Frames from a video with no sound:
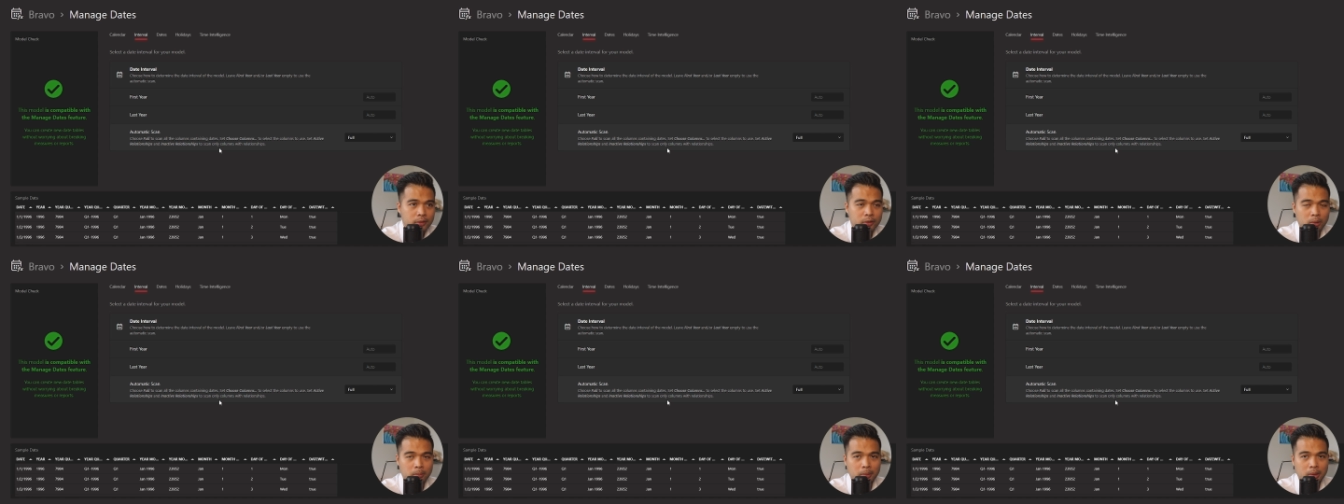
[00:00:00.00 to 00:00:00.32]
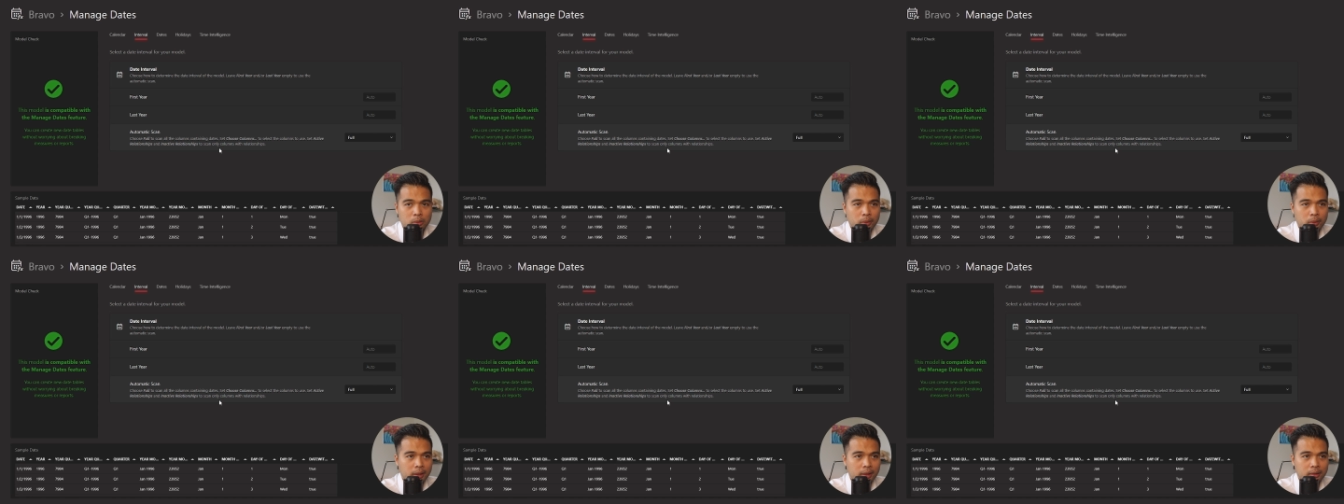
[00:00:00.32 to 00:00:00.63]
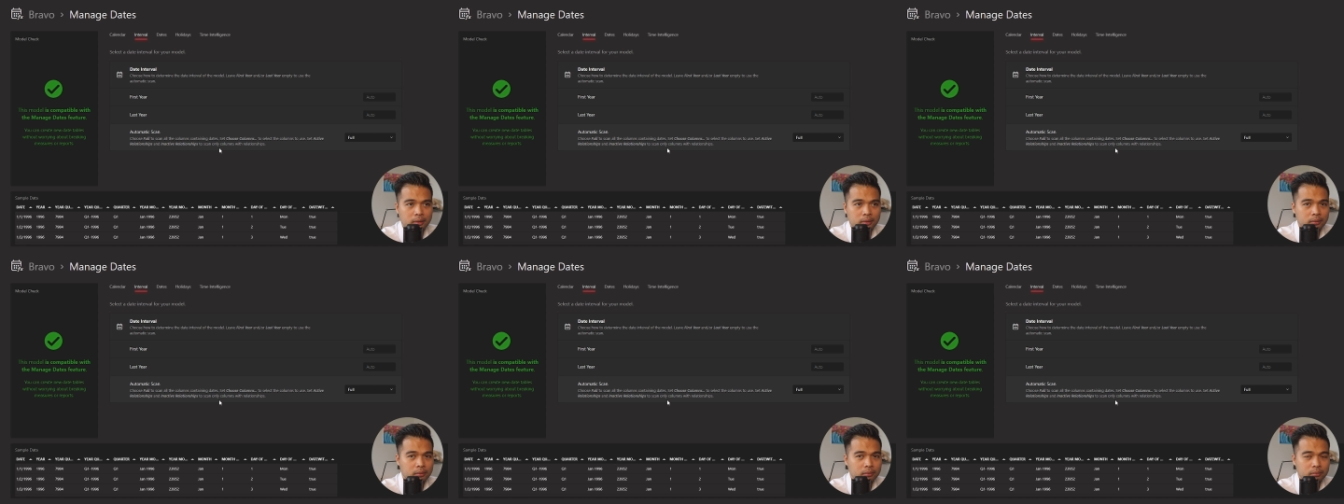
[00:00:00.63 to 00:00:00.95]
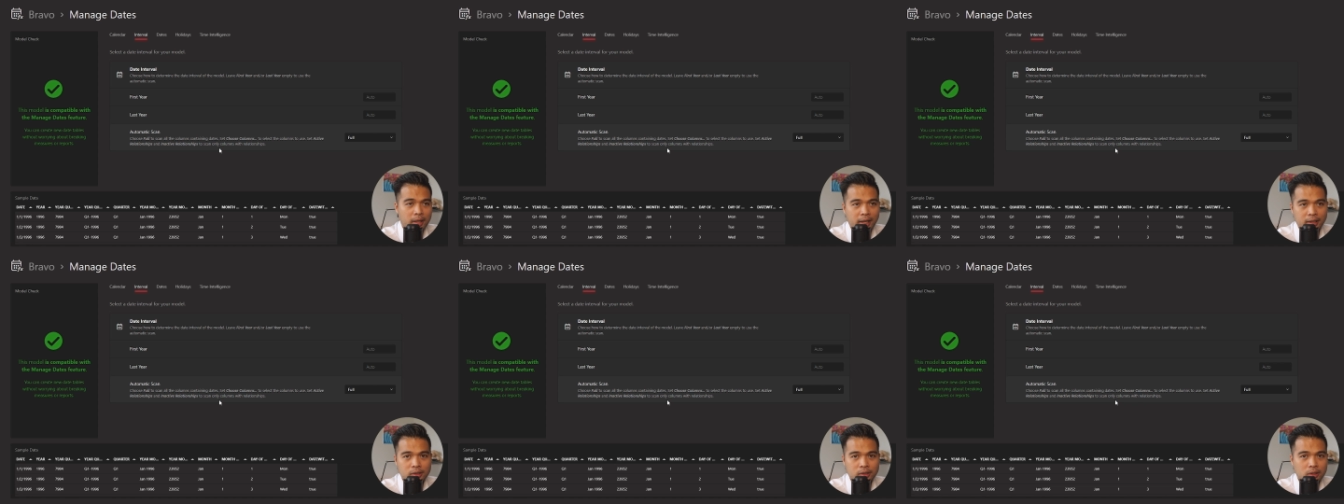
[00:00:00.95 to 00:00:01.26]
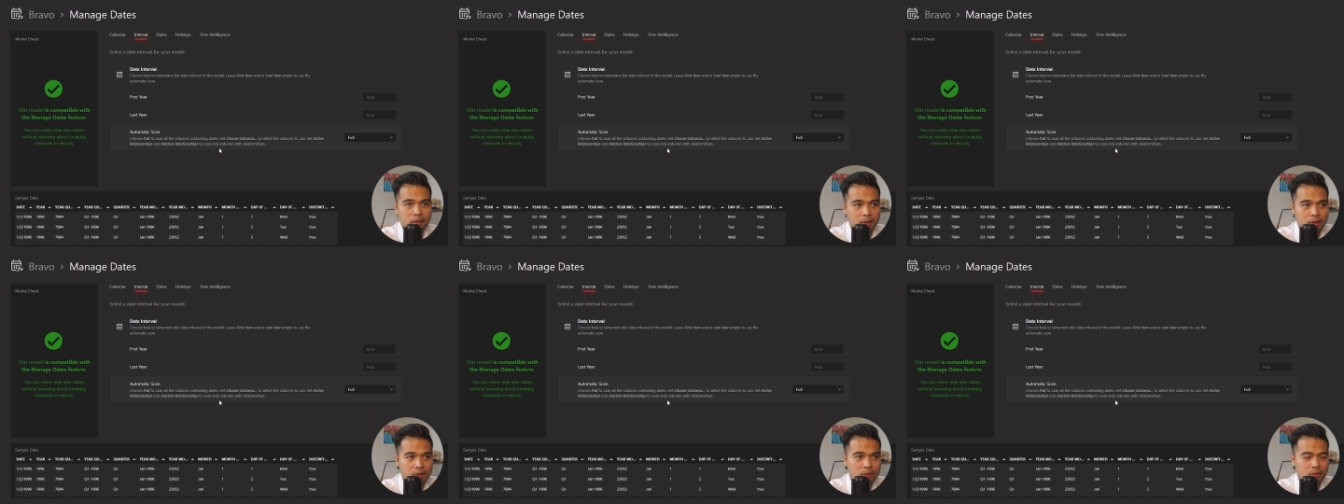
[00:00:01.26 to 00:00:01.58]
so between X
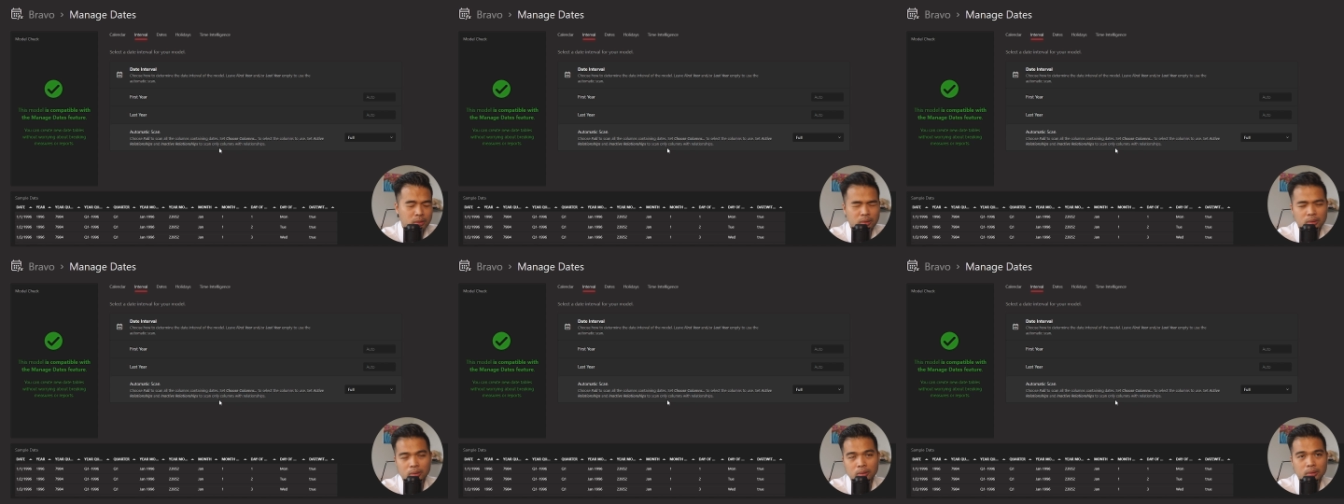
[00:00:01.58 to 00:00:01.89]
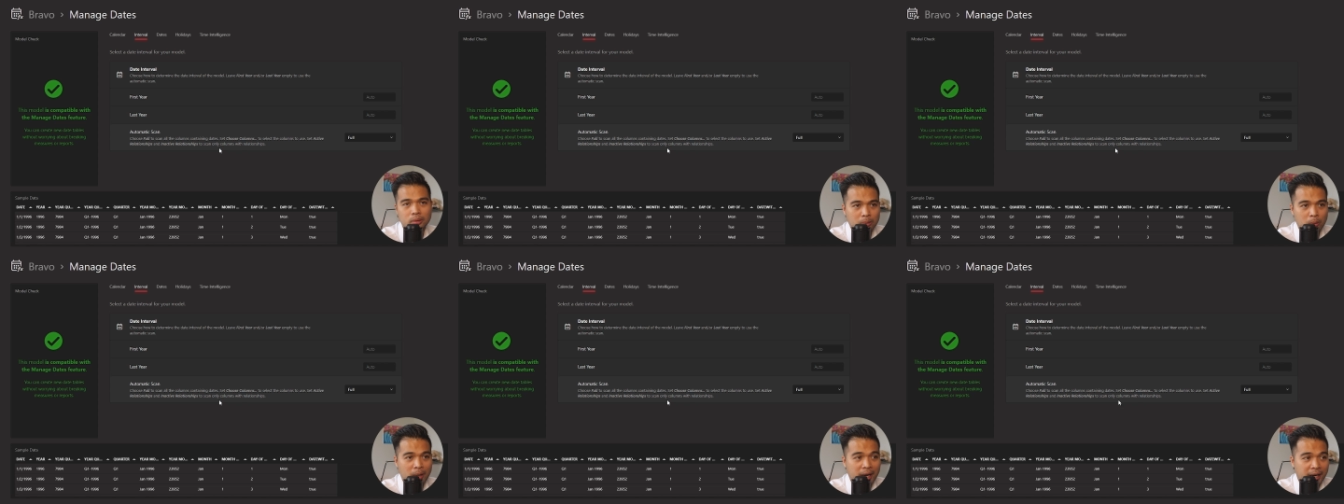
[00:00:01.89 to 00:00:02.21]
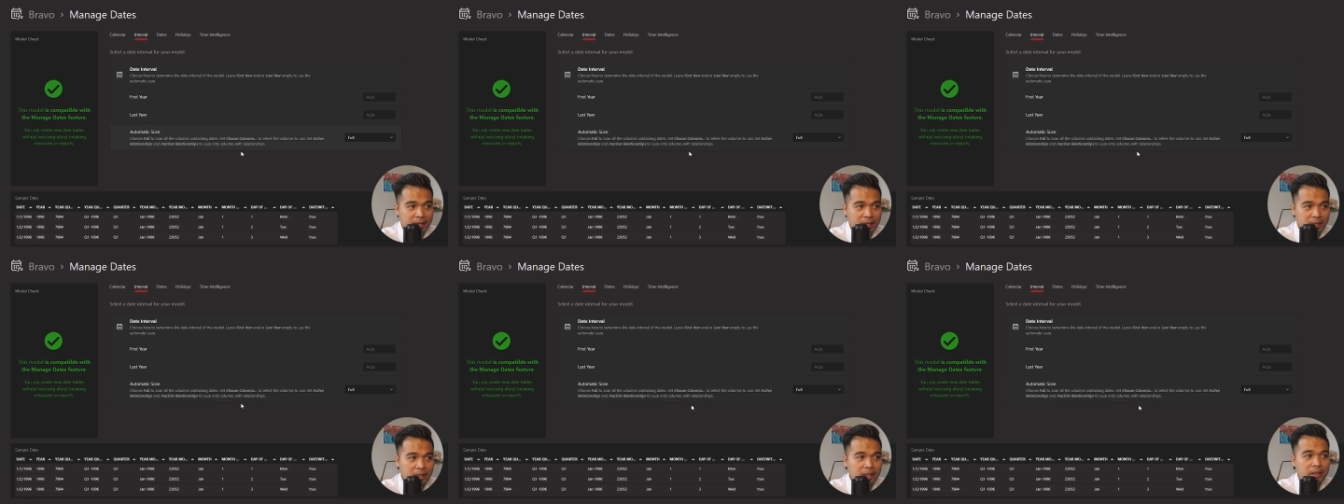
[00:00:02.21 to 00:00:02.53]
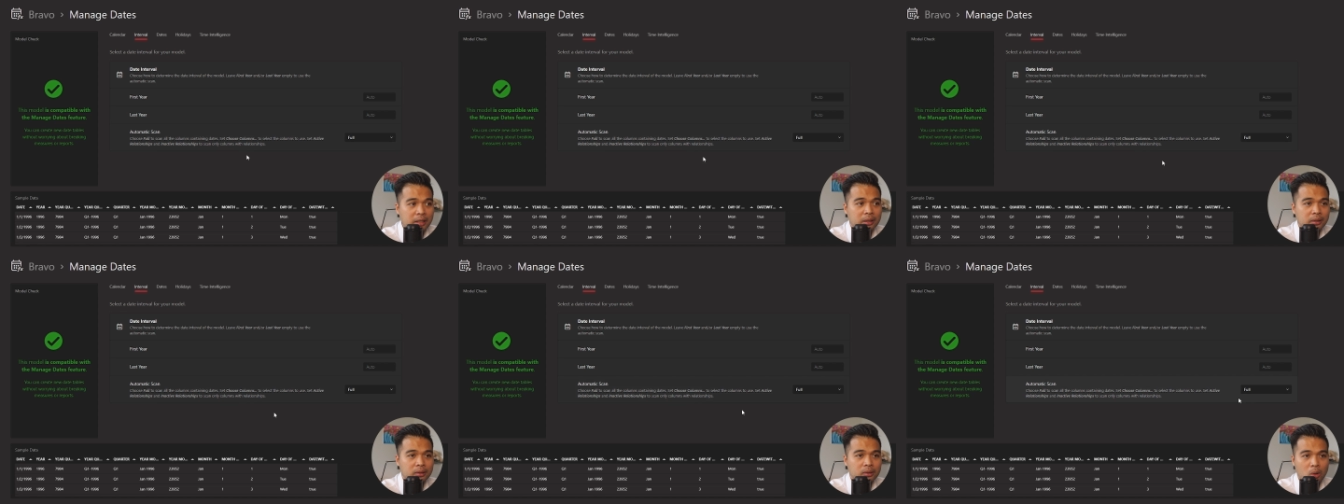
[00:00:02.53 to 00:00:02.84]
year to Y year,